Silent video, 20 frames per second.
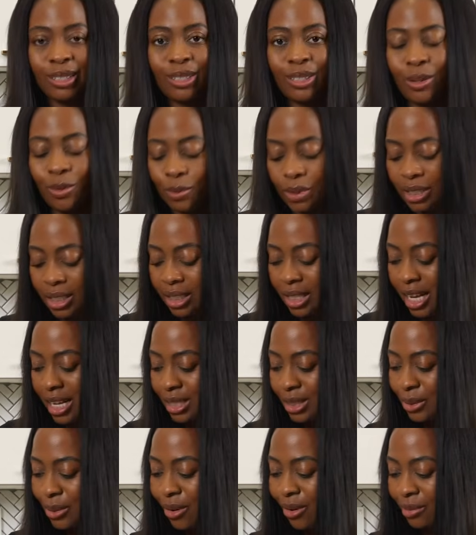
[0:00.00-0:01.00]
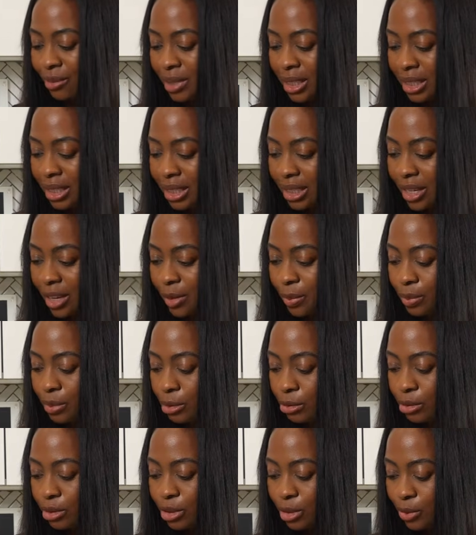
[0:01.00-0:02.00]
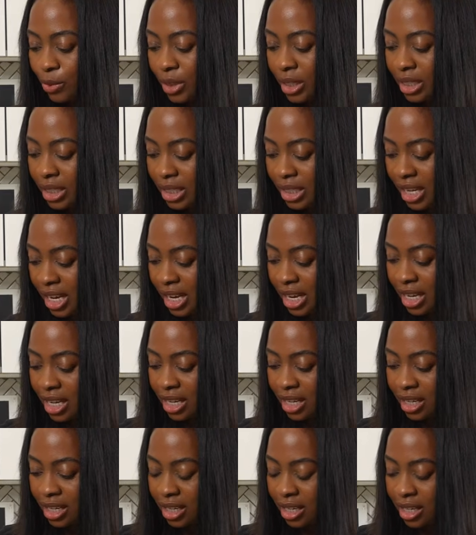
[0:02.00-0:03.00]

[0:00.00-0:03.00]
So once that's all mixed up, you just want to take